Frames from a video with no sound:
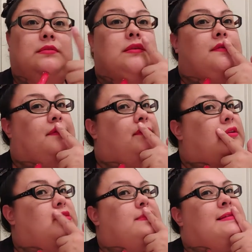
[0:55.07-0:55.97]
See if I
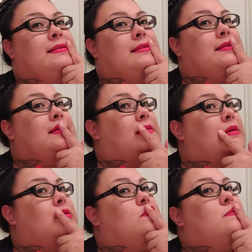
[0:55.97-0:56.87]
do this
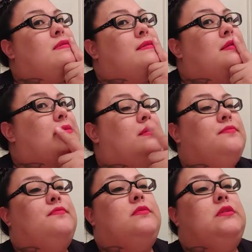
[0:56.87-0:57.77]

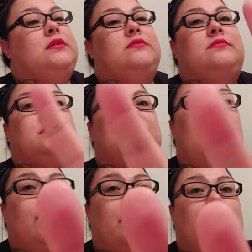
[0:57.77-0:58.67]
doesn't really come
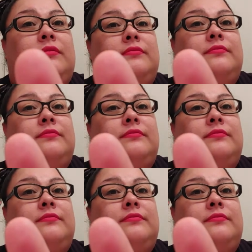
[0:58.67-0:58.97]
off at all.